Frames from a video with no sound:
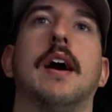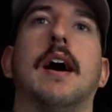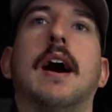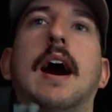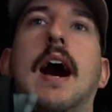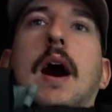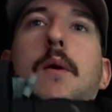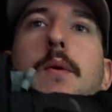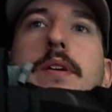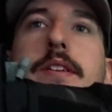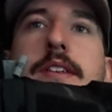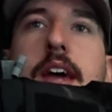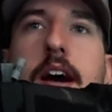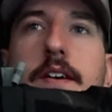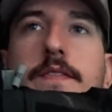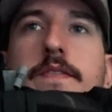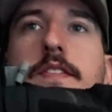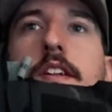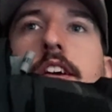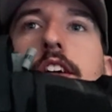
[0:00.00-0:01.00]
I would
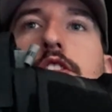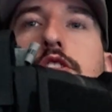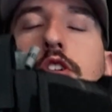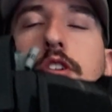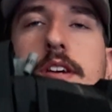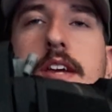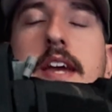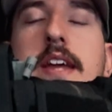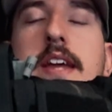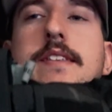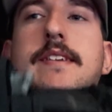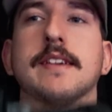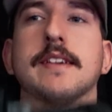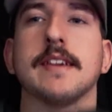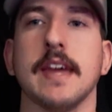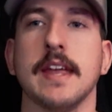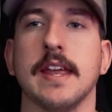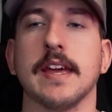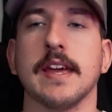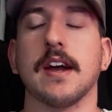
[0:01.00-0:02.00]
definitely look into
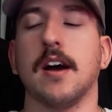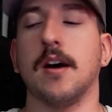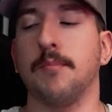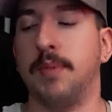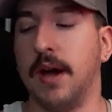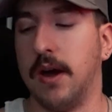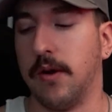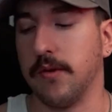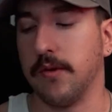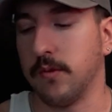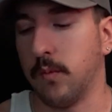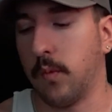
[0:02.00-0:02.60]
getting a belt.